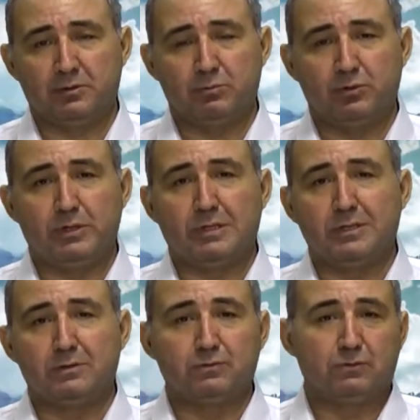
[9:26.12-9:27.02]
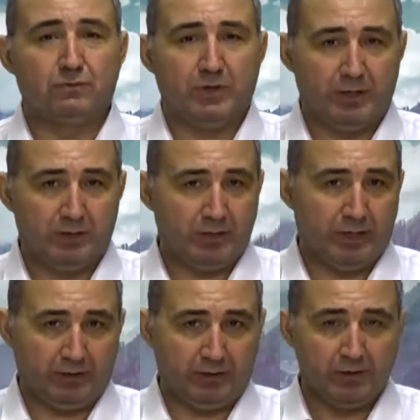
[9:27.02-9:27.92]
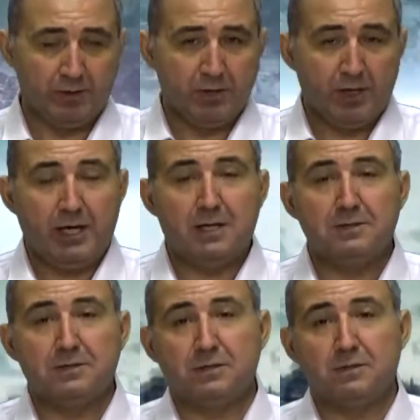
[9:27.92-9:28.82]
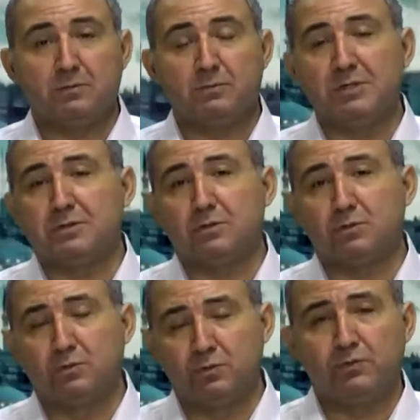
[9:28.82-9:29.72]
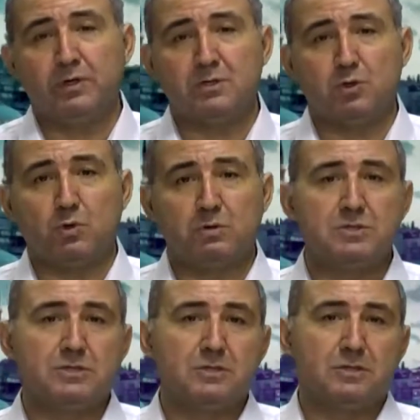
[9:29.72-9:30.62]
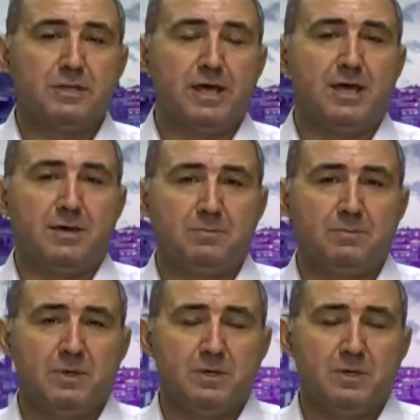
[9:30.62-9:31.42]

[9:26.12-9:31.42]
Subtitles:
brilliant Urfa like. And but Urfa's original name,